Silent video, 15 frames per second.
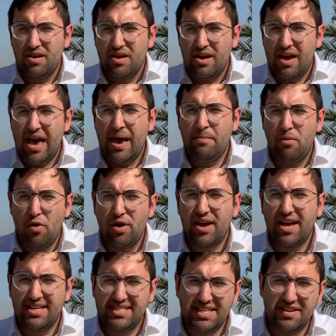And Mordechai
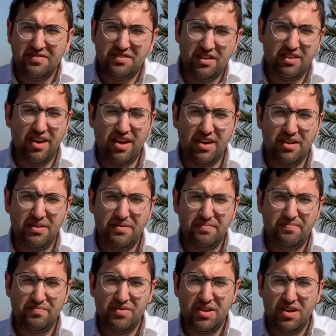saves the day.
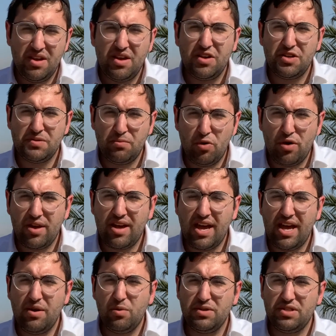Because Mordechai
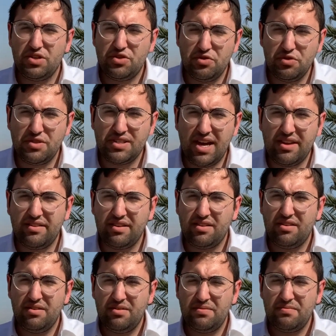was a true tzaddik.
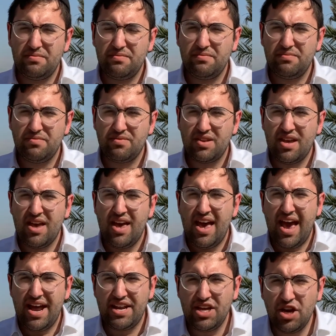
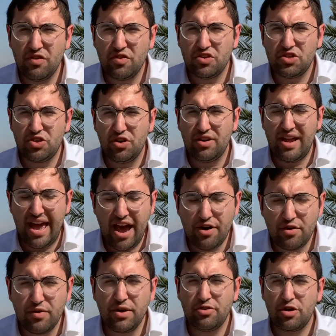And he understood how to
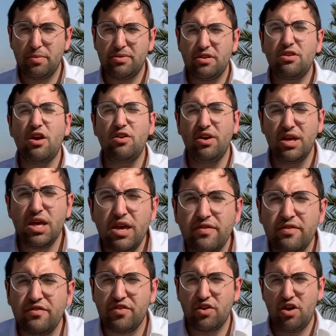reinterpret the Torah even
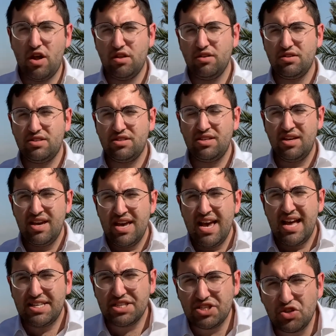for Gullus.
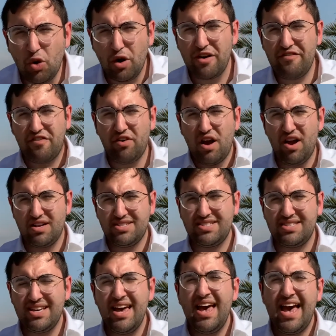It's a story for us
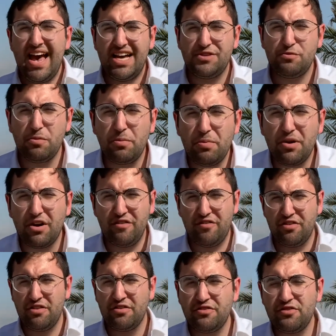as we prepare for
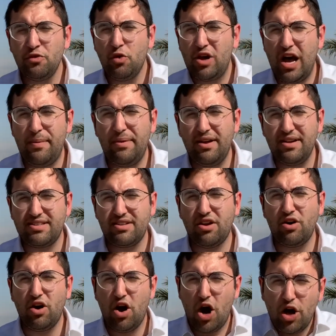this new Kabbalah
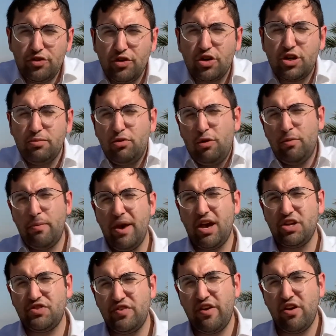Torah. Hadar Kiblu
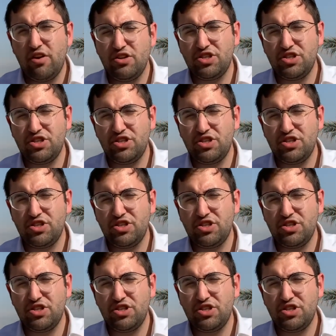b'mechasherish.